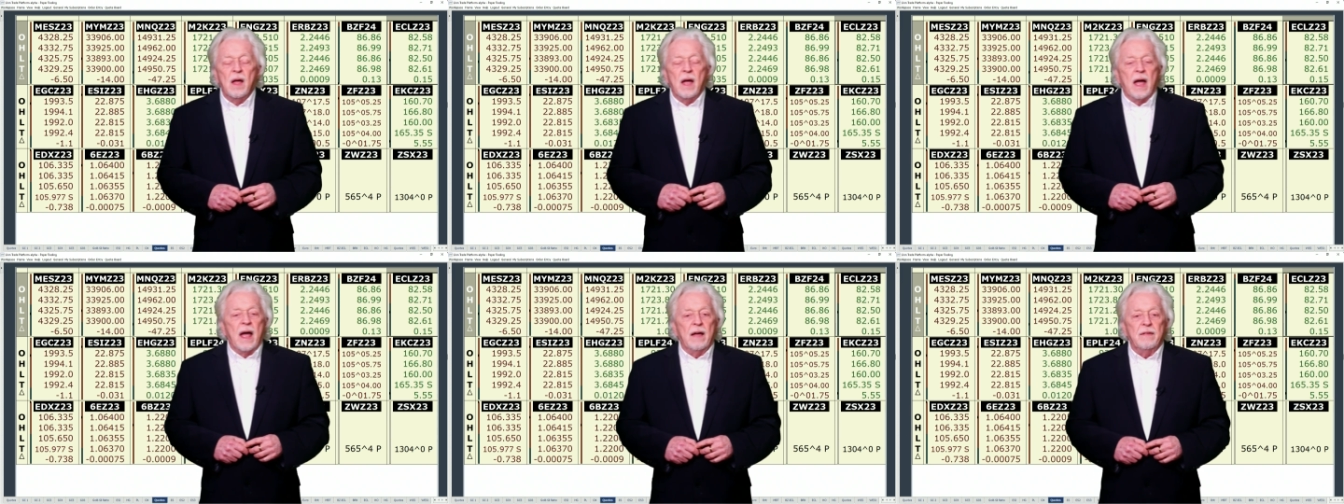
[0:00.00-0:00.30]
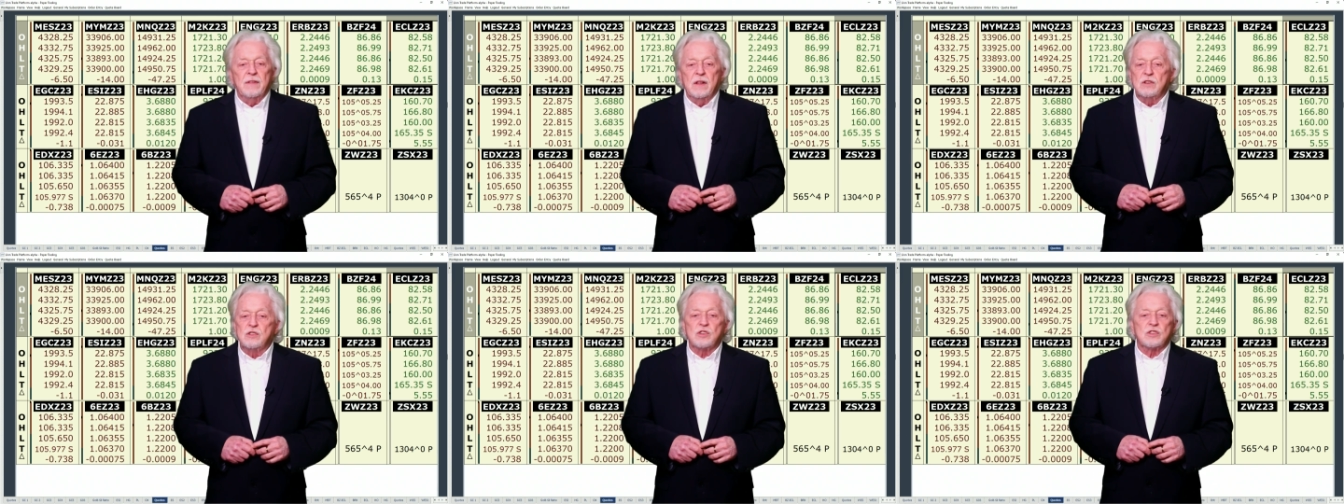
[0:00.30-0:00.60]
and
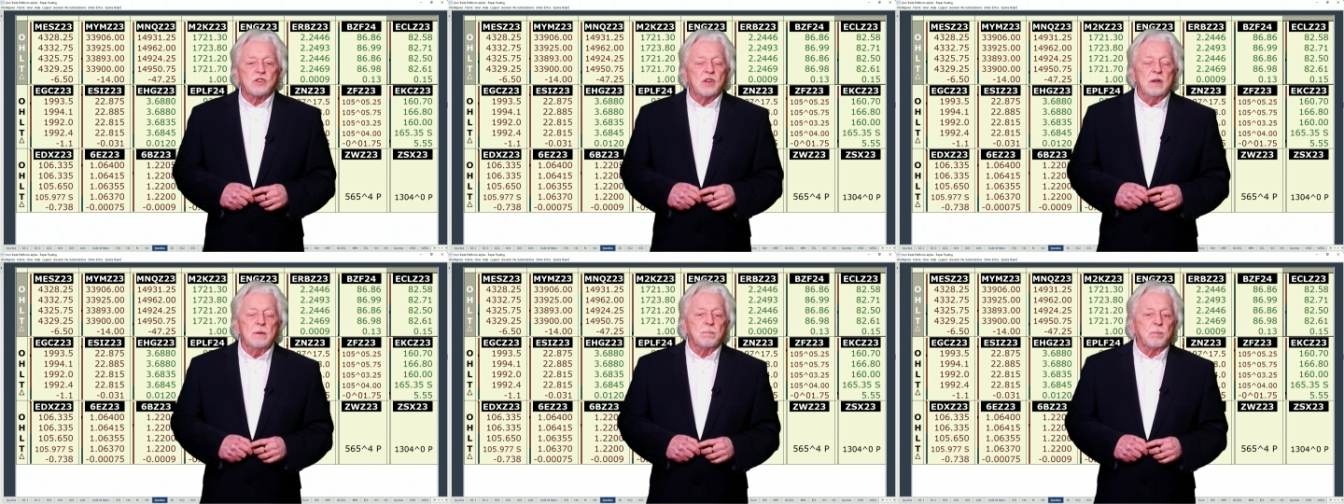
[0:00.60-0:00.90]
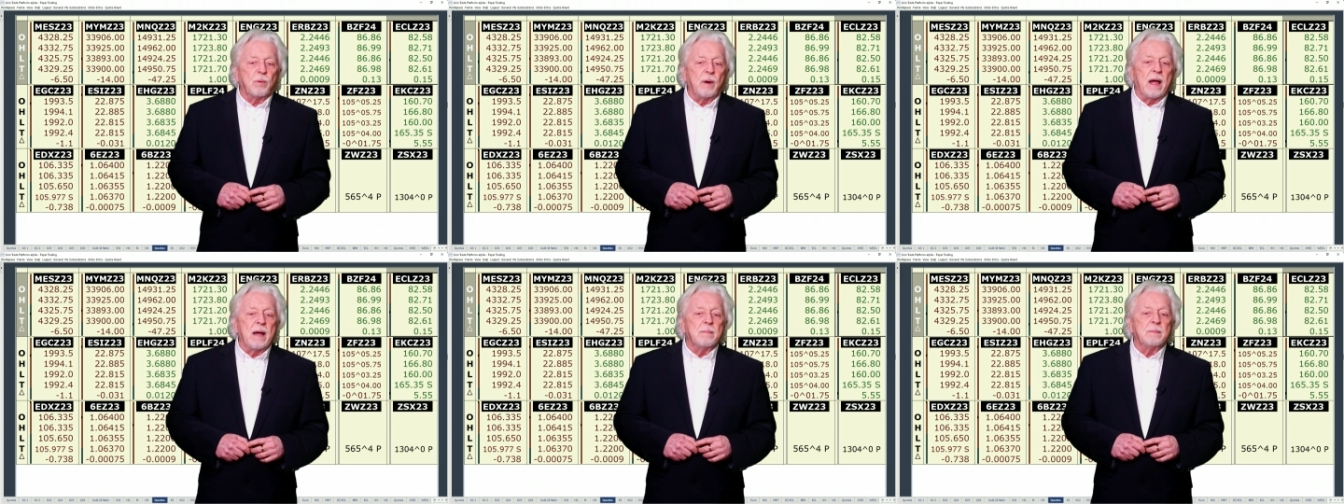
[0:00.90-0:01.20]
they just keep
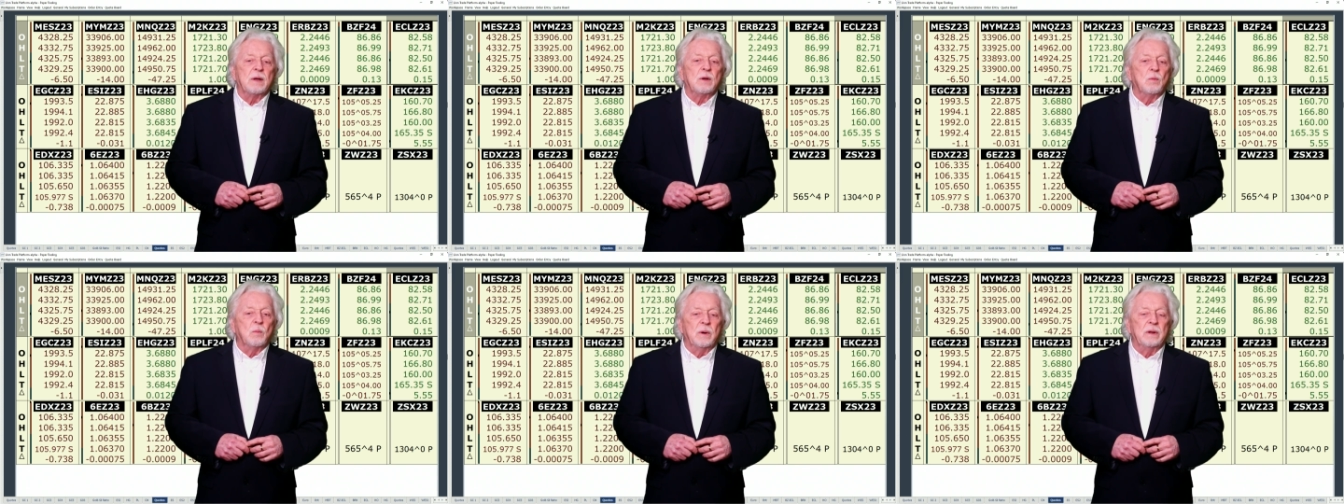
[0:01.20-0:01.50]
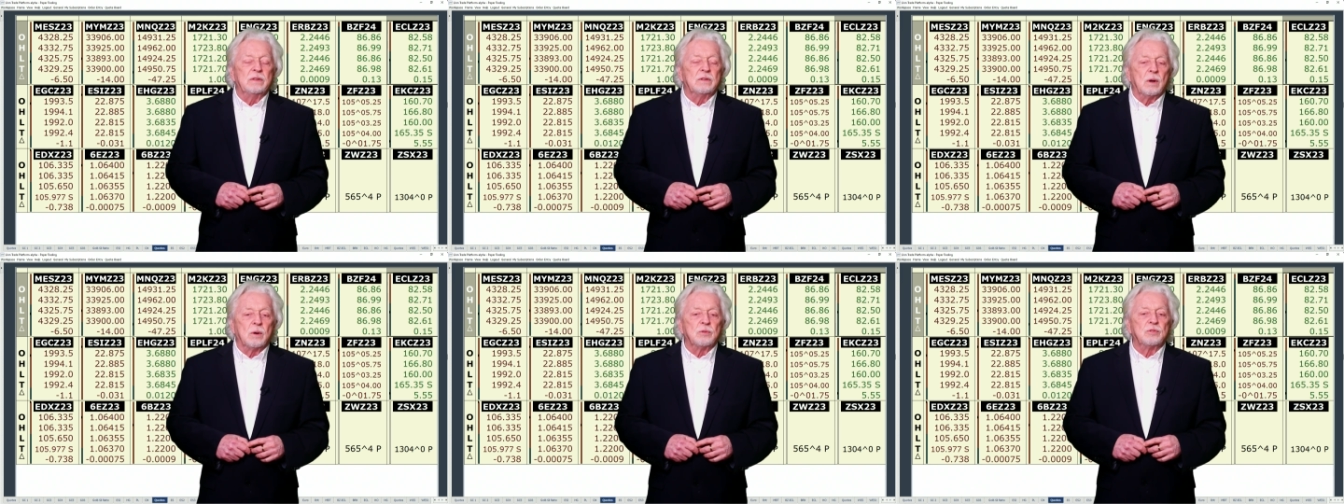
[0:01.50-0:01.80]
ramming
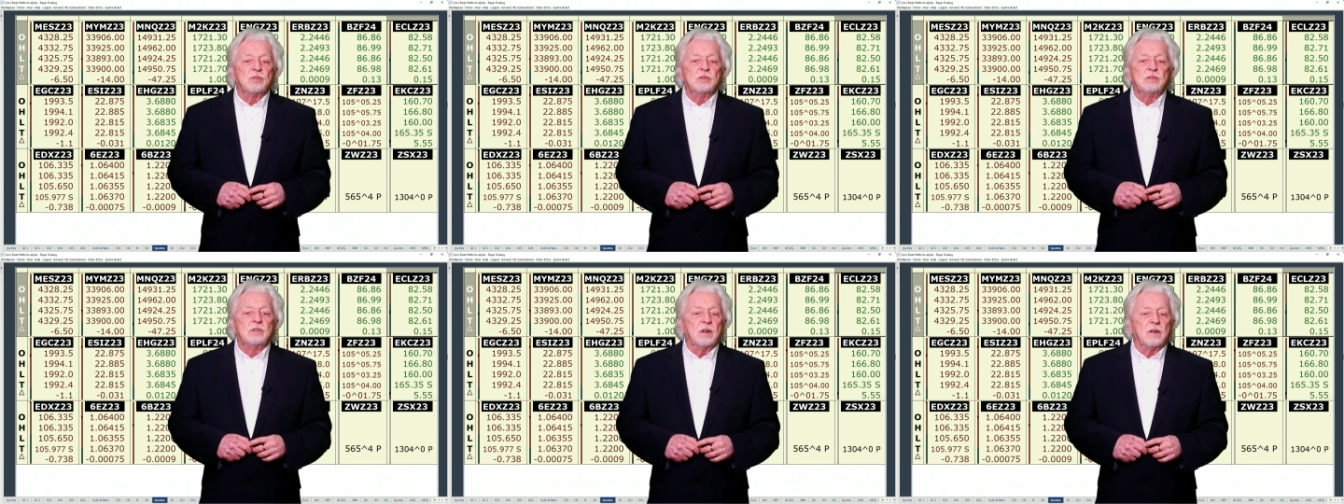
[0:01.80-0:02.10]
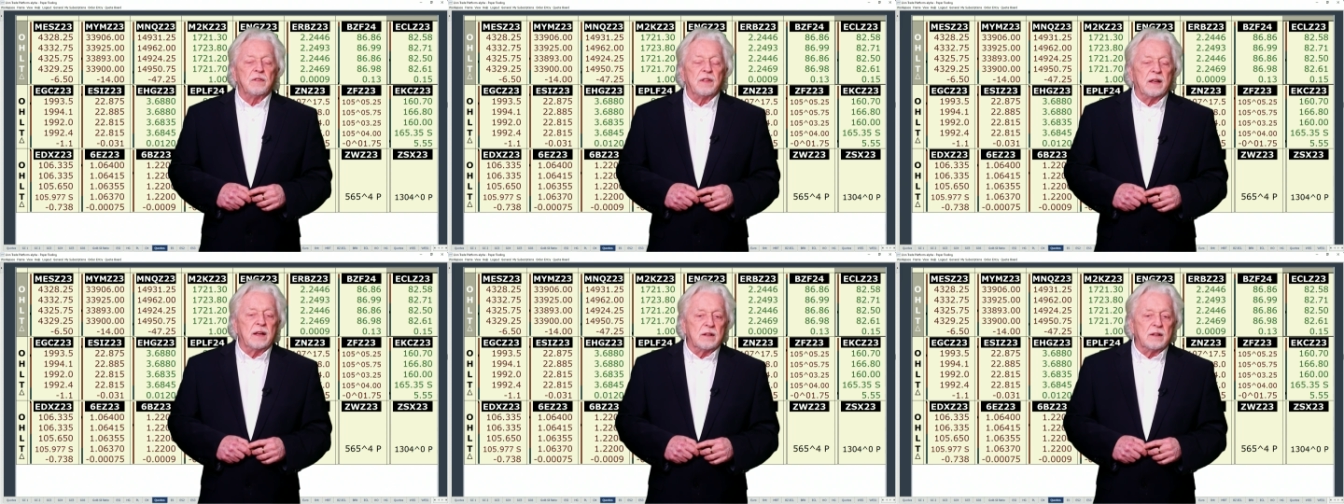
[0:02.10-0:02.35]
windows until they